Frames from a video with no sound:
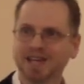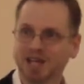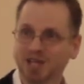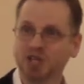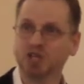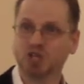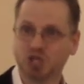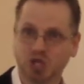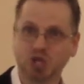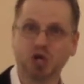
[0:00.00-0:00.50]

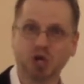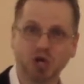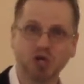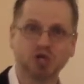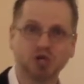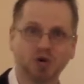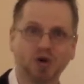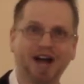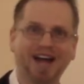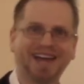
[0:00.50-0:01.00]
in the
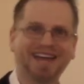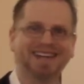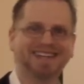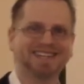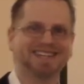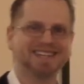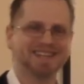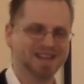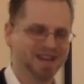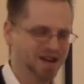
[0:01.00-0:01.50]
church, right?
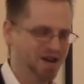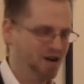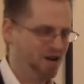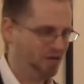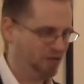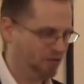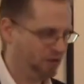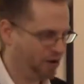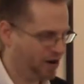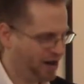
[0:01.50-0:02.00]

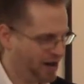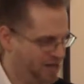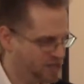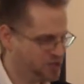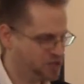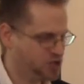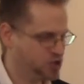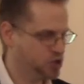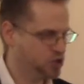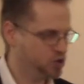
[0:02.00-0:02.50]
For us